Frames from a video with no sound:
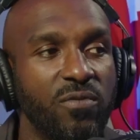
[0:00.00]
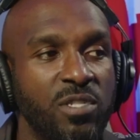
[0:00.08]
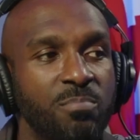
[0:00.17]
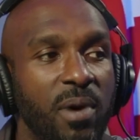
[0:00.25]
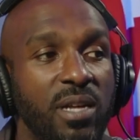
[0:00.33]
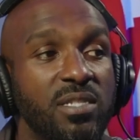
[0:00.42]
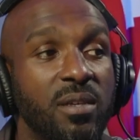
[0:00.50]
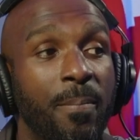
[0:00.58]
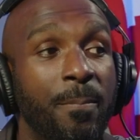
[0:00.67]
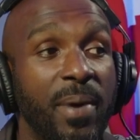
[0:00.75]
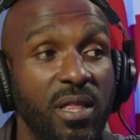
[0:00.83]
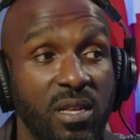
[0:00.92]
of
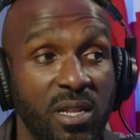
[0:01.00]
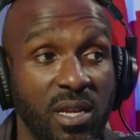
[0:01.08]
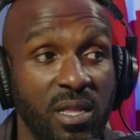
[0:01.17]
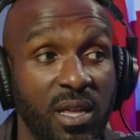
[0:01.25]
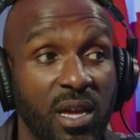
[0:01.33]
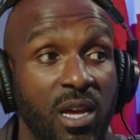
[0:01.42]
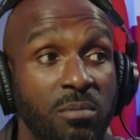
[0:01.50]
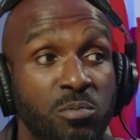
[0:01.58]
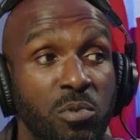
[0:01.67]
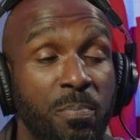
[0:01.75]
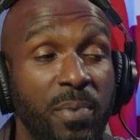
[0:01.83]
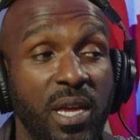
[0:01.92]
responsibility that
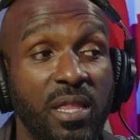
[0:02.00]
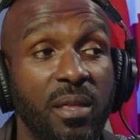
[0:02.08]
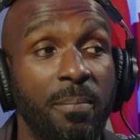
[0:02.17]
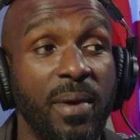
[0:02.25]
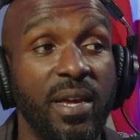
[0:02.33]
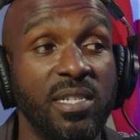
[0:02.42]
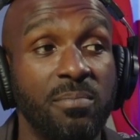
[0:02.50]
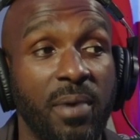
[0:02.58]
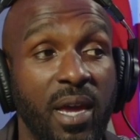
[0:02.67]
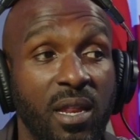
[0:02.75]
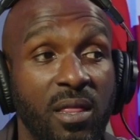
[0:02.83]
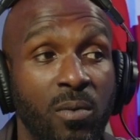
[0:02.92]
comes with being the biggest
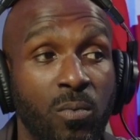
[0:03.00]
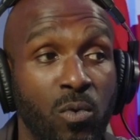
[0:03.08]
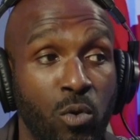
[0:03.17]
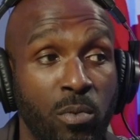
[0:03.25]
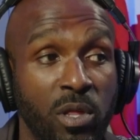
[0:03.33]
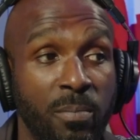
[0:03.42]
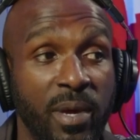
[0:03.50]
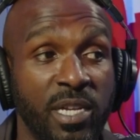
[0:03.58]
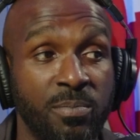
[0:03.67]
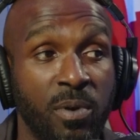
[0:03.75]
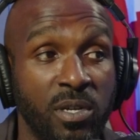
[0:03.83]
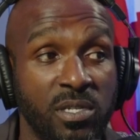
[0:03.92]
man in the room, or the
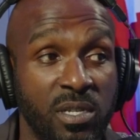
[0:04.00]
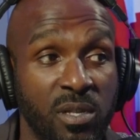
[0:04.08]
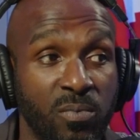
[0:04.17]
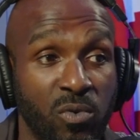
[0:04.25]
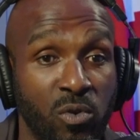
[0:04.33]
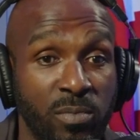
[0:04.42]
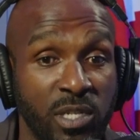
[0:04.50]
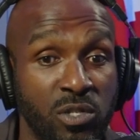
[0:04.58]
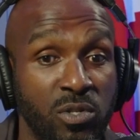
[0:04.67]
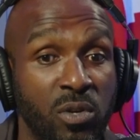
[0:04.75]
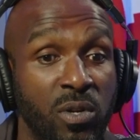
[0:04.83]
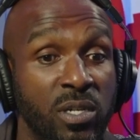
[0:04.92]
biggest person in the room, that
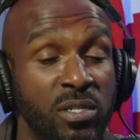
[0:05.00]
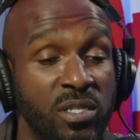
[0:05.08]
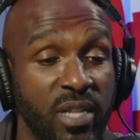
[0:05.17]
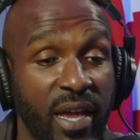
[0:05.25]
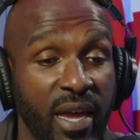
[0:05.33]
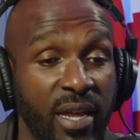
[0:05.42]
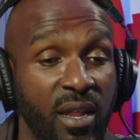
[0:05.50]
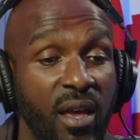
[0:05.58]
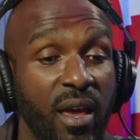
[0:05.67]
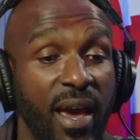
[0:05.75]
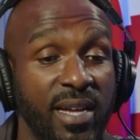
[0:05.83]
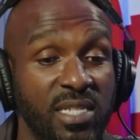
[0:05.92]
you don't understand
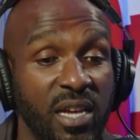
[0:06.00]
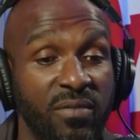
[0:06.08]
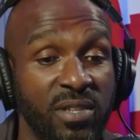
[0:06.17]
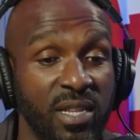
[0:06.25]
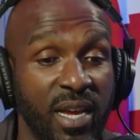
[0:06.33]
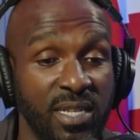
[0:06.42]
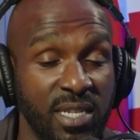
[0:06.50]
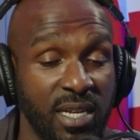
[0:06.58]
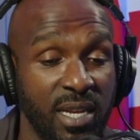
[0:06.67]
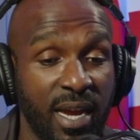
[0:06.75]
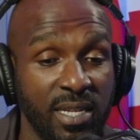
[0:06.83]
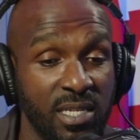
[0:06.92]
at 17,
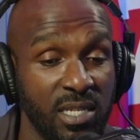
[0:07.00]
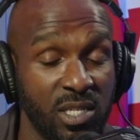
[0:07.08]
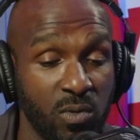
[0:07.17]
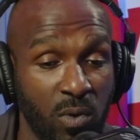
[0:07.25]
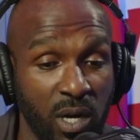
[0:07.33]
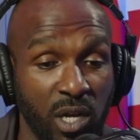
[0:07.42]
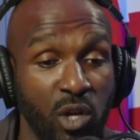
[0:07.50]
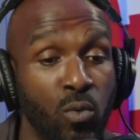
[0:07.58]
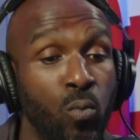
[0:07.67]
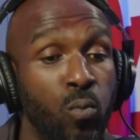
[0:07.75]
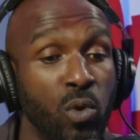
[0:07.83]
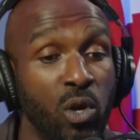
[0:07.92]
18, 19, 20.
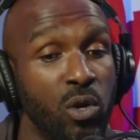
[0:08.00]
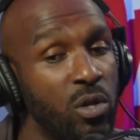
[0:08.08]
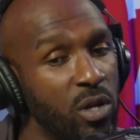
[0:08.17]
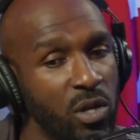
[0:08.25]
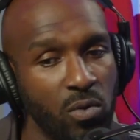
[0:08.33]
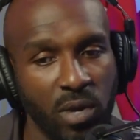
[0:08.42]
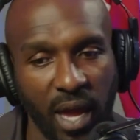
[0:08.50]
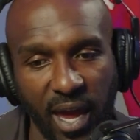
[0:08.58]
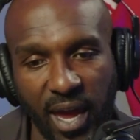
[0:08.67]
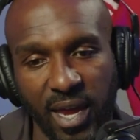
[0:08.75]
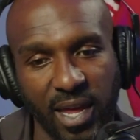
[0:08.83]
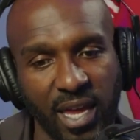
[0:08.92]
You
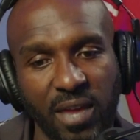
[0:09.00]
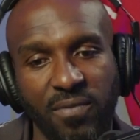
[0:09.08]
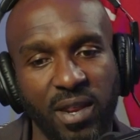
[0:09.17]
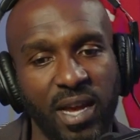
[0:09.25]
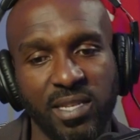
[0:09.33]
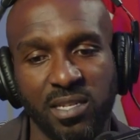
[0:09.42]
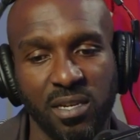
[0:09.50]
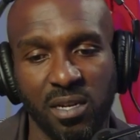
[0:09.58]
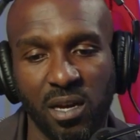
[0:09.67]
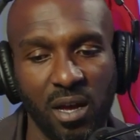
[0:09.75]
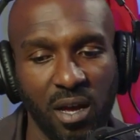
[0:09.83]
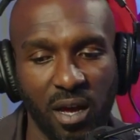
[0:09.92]
can, even as
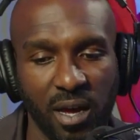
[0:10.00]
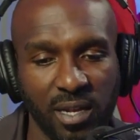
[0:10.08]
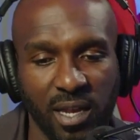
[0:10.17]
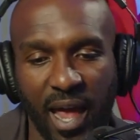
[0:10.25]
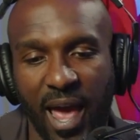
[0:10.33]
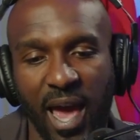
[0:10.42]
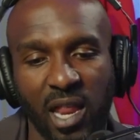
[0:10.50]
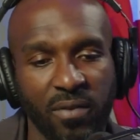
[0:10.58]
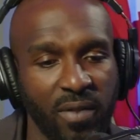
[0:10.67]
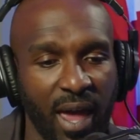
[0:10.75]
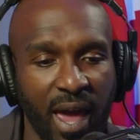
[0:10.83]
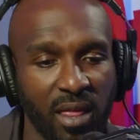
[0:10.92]
a dad of an